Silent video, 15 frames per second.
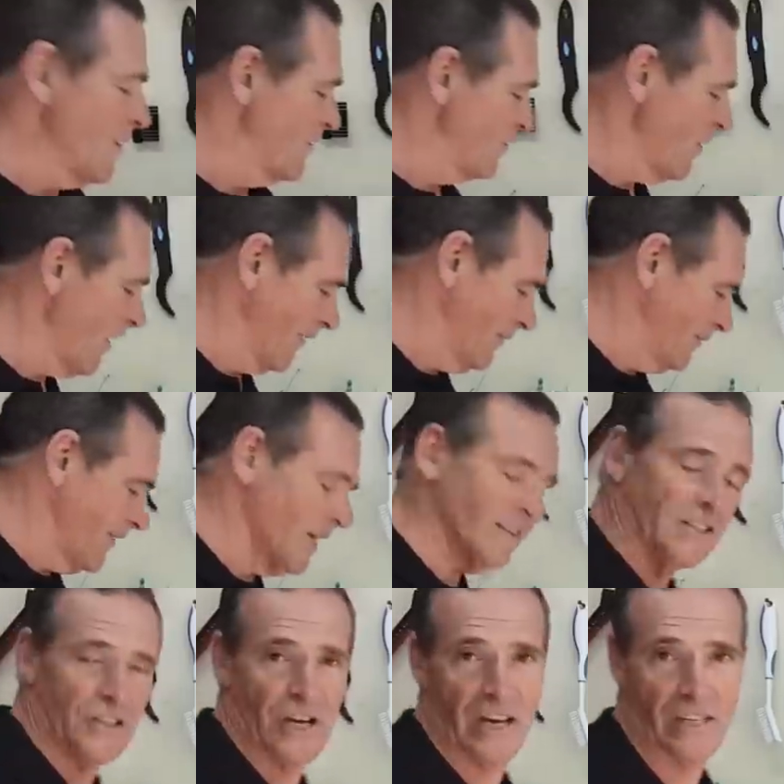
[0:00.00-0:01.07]
Right, now your
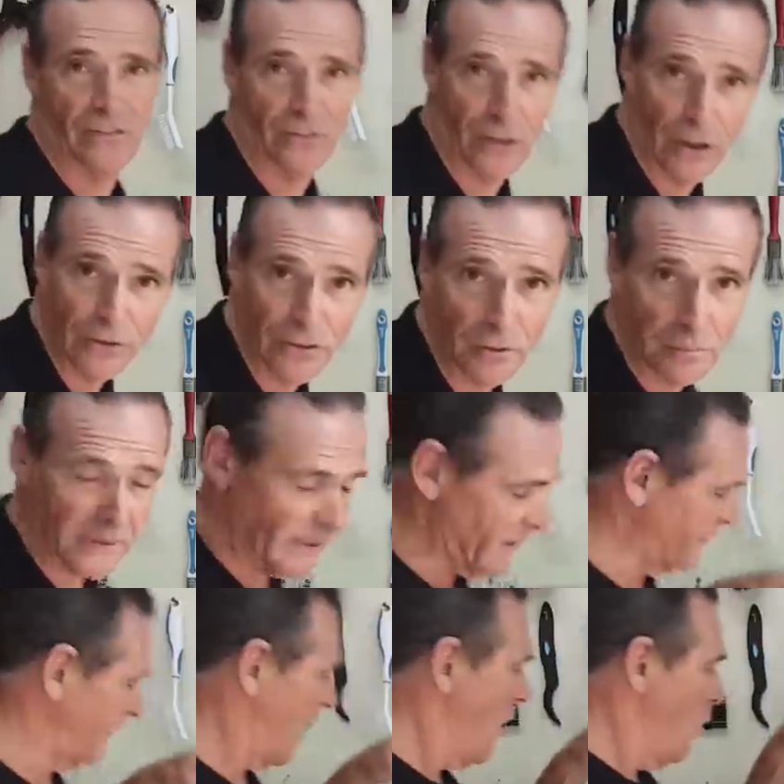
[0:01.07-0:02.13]
chain's hot so be
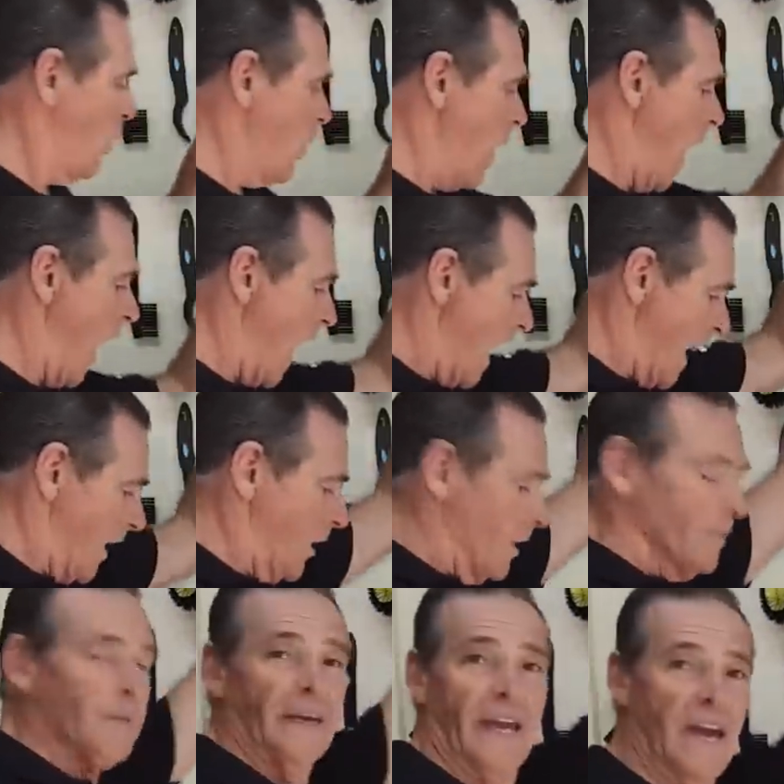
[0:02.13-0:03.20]
careful.
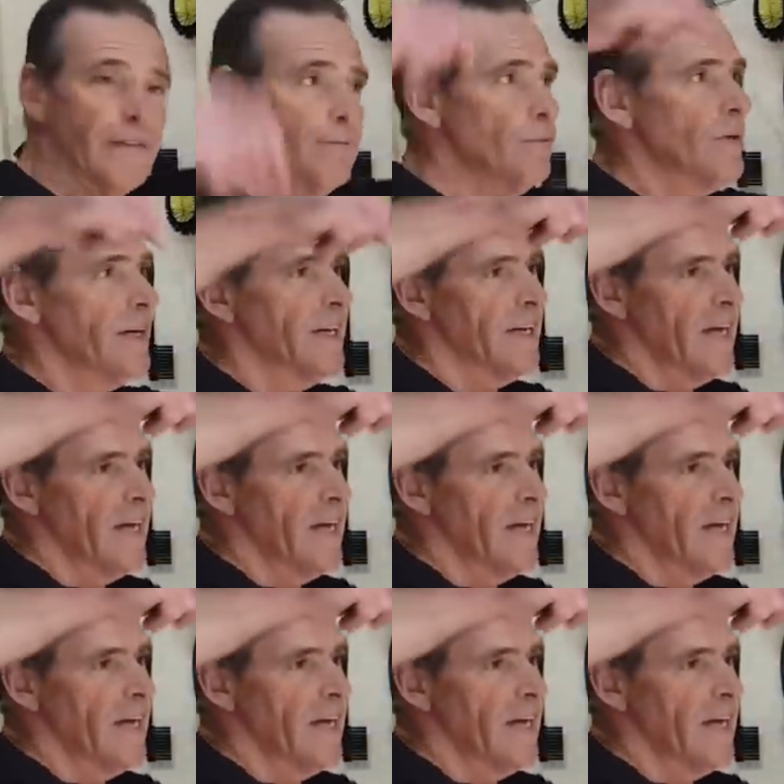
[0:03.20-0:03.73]
Be careful.